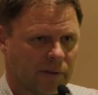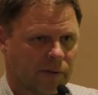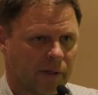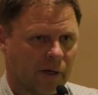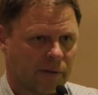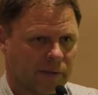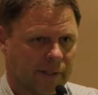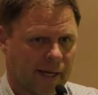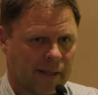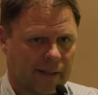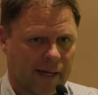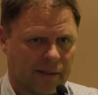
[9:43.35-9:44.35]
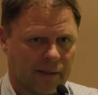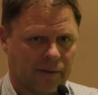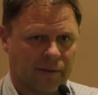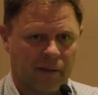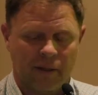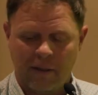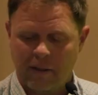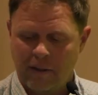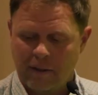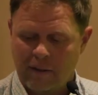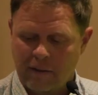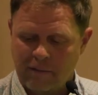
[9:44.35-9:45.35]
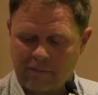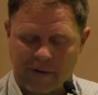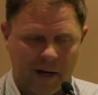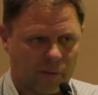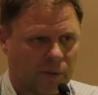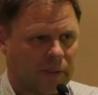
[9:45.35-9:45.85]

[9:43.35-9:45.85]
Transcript: So he's got a lot of these firewood